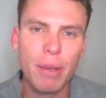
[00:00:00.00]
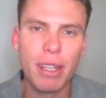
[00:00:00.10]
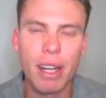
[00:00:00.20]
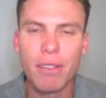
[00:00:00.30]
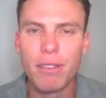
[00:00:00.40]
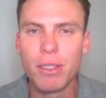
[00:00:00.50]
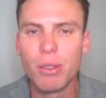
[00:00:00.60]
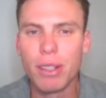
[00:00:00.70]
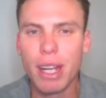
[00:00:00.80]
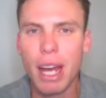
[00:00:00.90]
and have a few
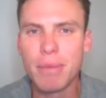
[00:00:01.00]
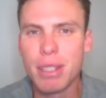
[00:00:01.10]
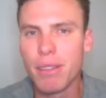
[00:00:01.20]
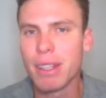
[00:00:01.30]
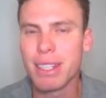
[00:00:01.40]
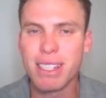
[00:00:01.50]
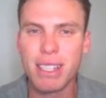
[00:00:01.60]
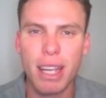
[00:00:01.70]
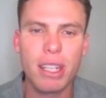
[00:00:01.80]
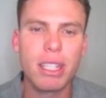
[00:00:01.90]
good games and everyone thinks he's a
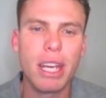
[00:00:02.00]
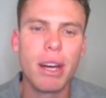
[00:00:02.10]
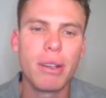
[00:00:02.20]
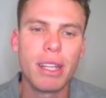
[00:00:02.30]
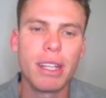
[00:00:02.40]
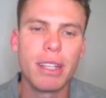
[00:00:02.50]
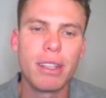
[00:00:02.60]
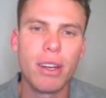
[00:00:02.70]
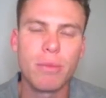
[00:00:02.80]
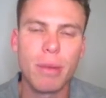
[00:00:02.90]
cash cow and then he
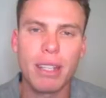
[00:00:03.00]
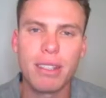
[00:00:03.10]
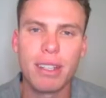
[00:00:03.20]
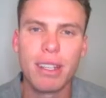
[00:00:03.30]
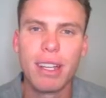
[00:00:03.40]
goes back to,